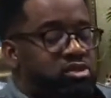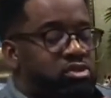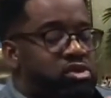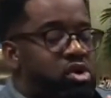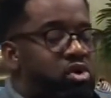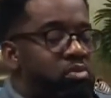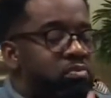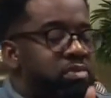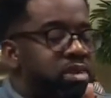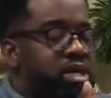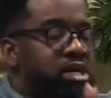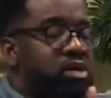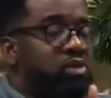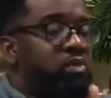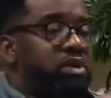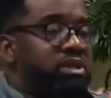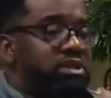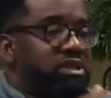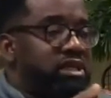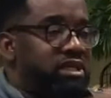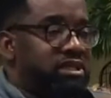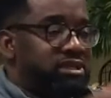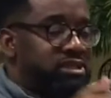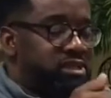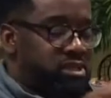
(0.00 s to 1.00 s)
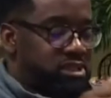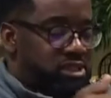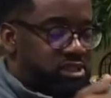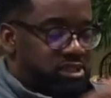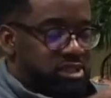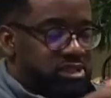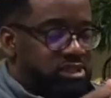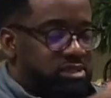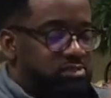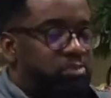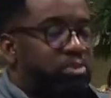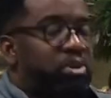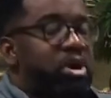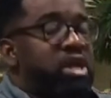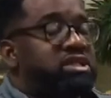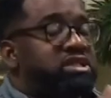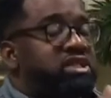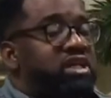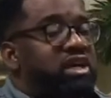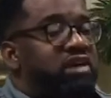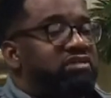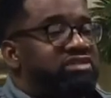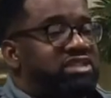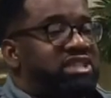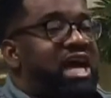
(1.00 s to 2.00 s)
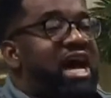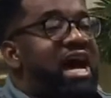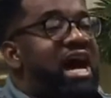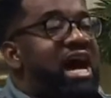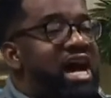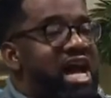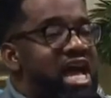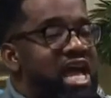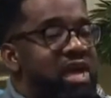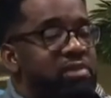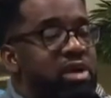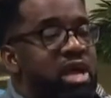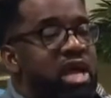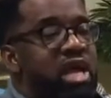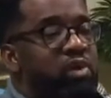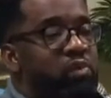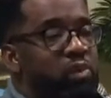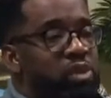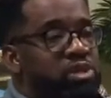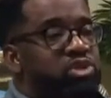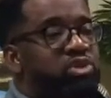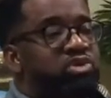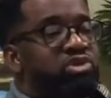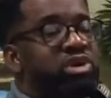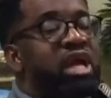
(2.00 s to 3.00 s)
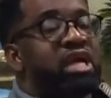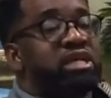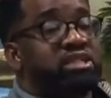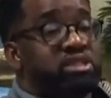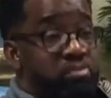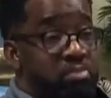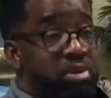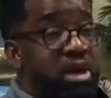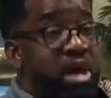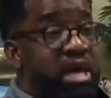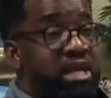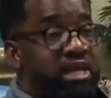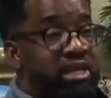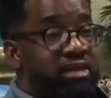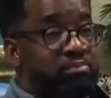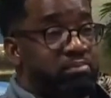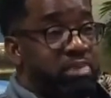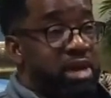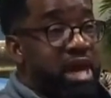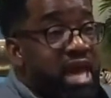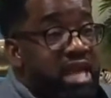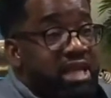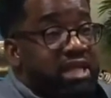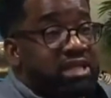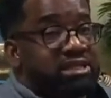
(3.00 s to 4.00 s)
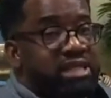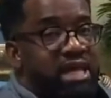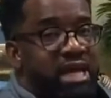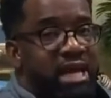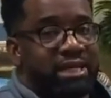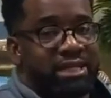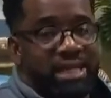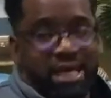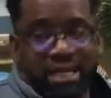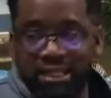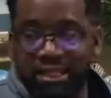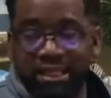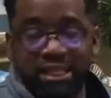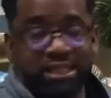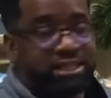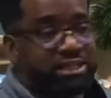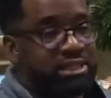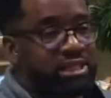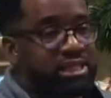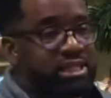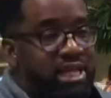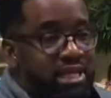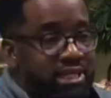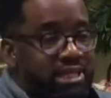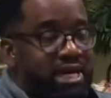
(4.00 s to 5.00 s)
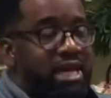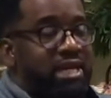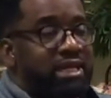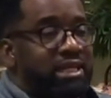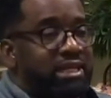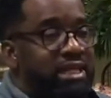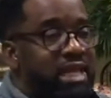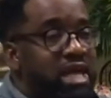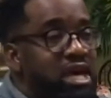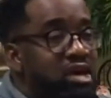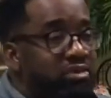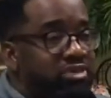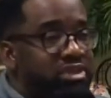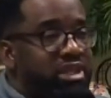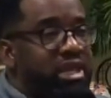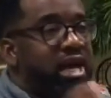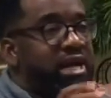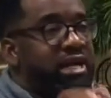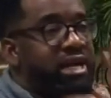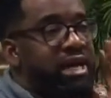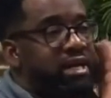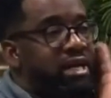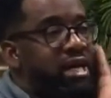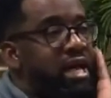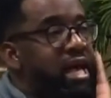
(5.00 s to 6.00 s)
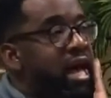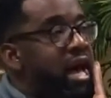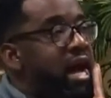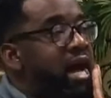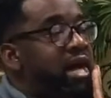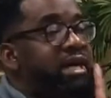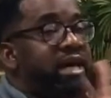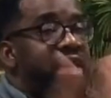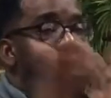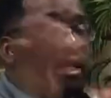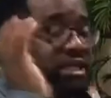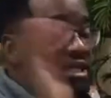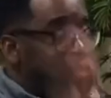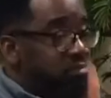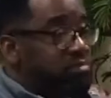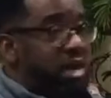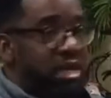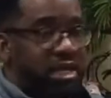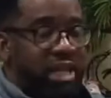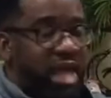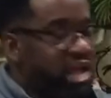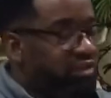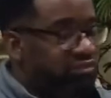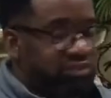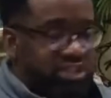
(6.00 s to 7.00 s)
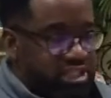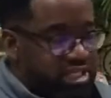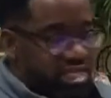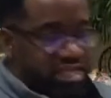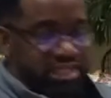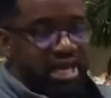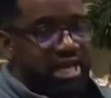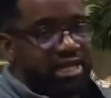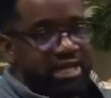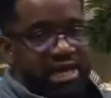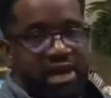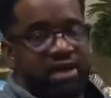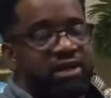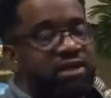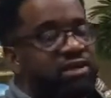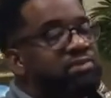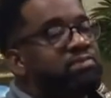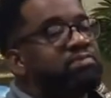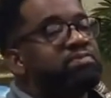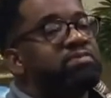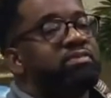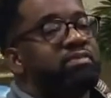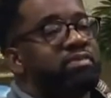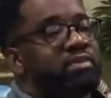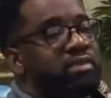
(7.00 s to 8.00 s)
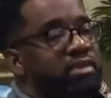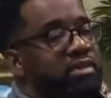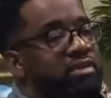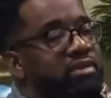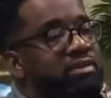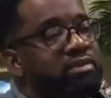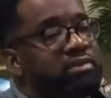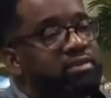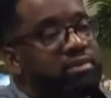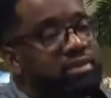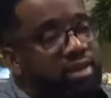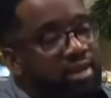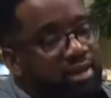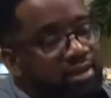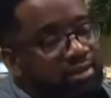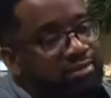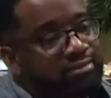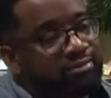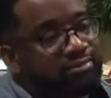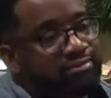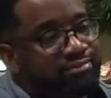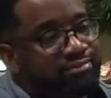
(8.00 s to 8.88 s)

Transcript: commingle with this this pressure of time, which creates a panic. Panic is like, I gotta get it done. I gotta get healthy. I gotta I gotta get my life together. I gotta, yeah.